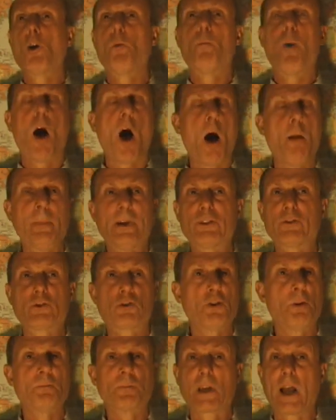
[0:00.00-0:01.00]
Obama's
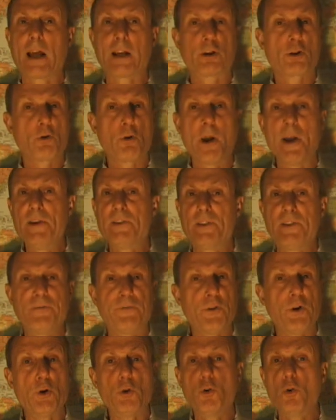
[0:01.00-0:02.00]
some kind of crazy
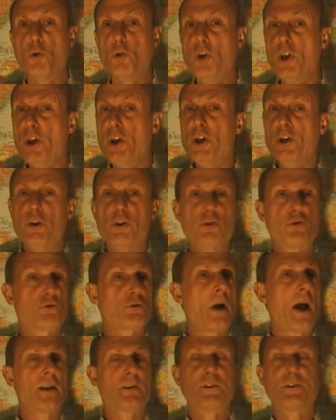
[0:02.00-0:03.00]
fool who's
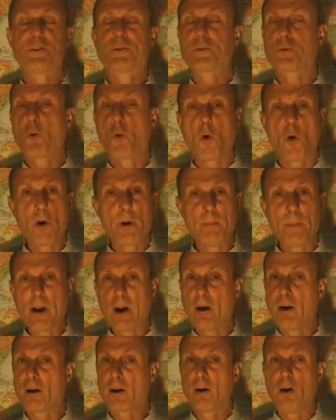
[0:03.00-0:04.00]
trying to destroy
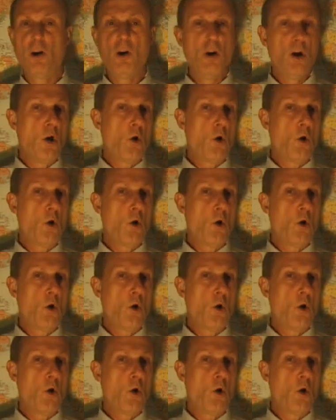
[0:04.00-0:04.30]
America,